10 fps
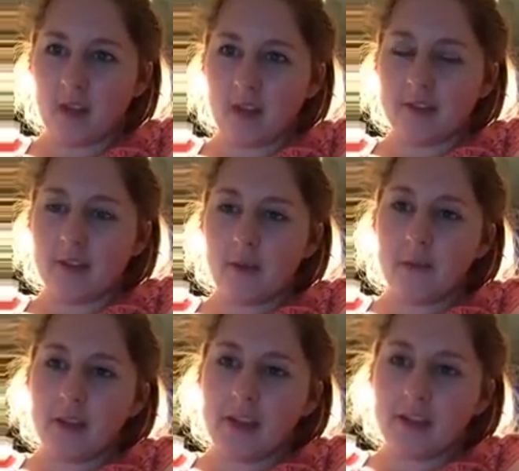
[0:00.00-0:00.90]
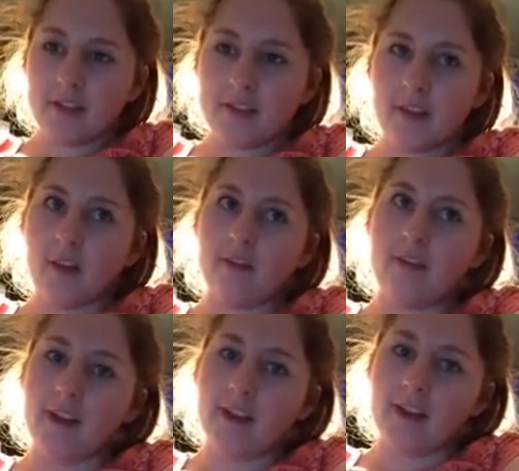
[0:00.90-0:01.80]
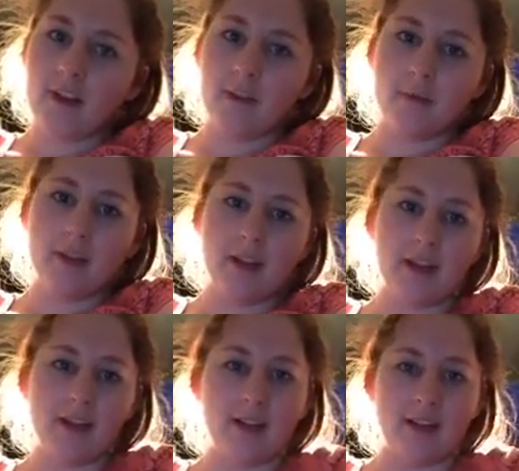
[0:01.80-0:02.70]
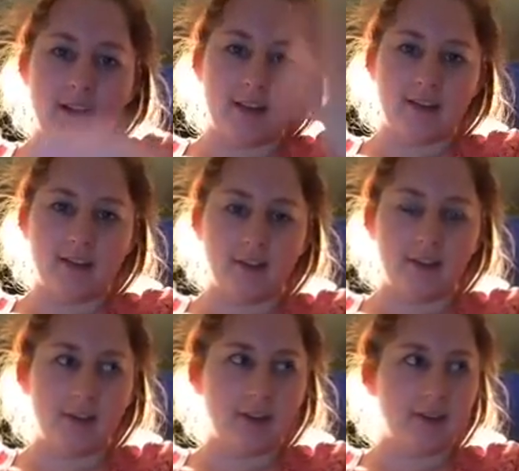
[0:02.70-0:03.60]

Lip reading: Some things are very complicated, and yes, you're curious